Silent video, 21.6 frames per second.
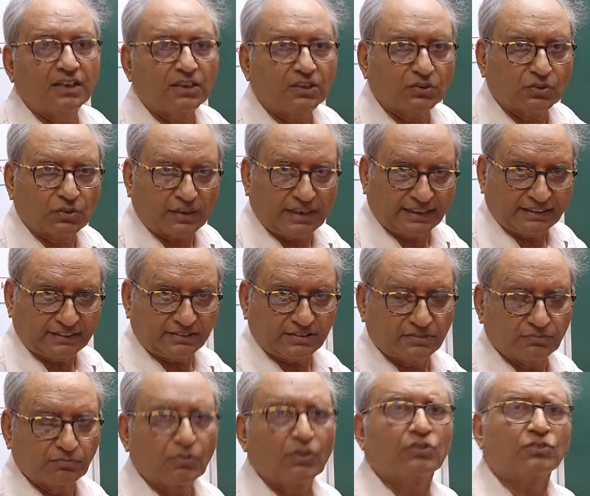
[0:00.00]
correct.
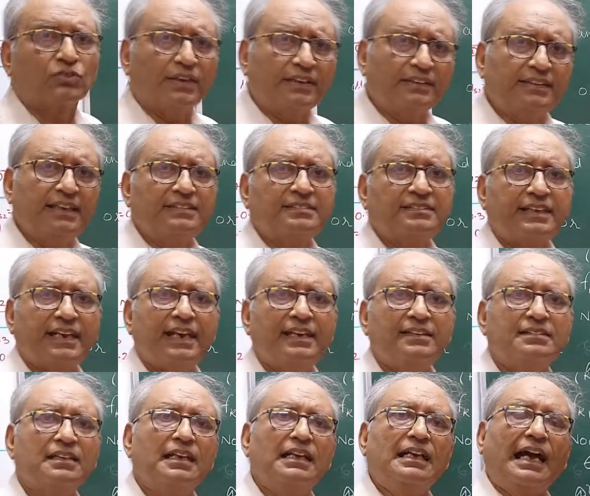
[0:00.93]
So in this
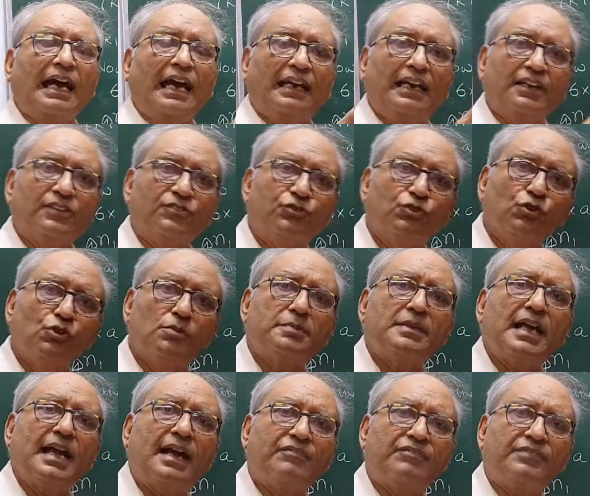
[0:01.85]
case, I'll assume the
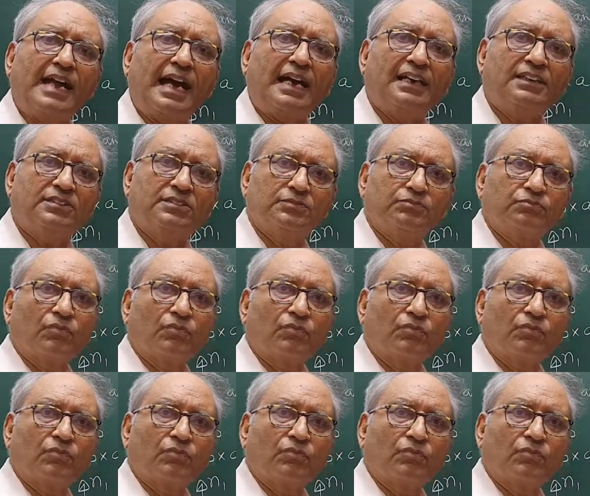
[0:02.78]
F dash